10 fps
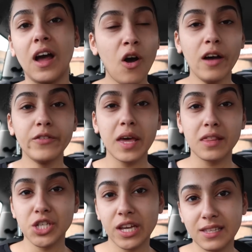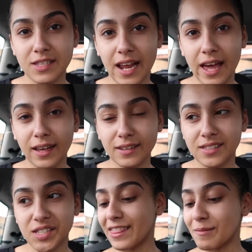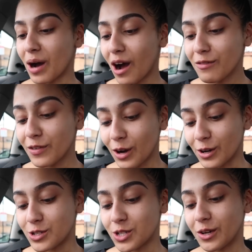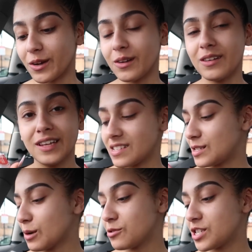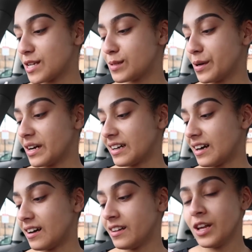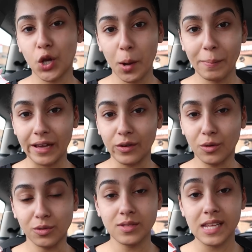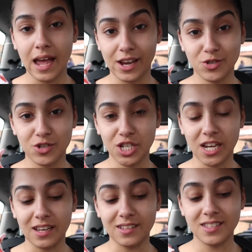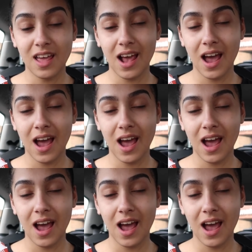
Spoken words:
I either get the chicken selects, and then my other go-to is a double cheeseburger, no pickles, extra cheese.